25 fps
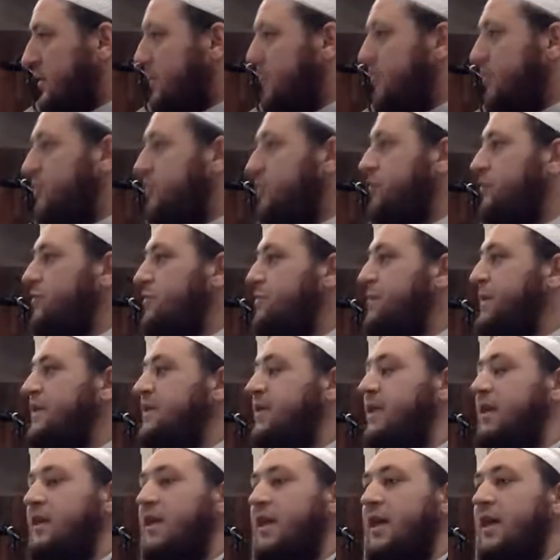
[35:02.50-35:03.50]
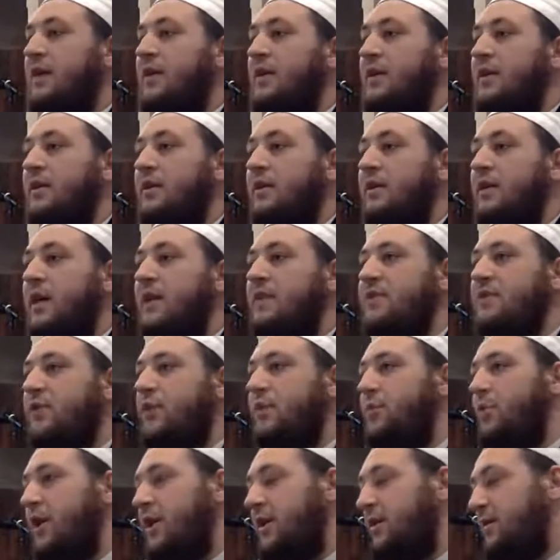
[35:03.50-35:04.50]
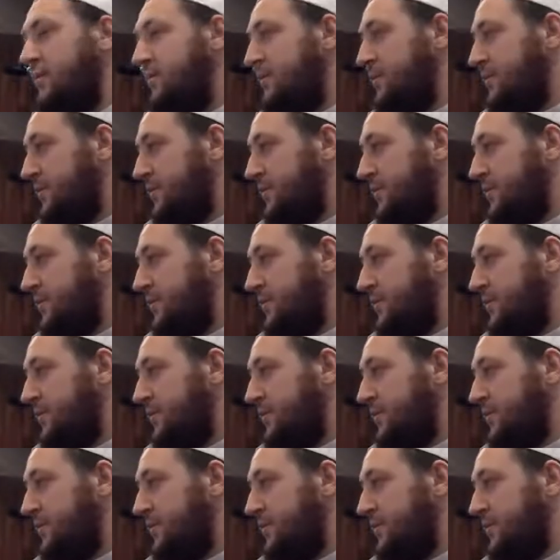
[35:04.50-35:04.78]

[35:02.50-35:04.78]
A person who speaks like that has no brain.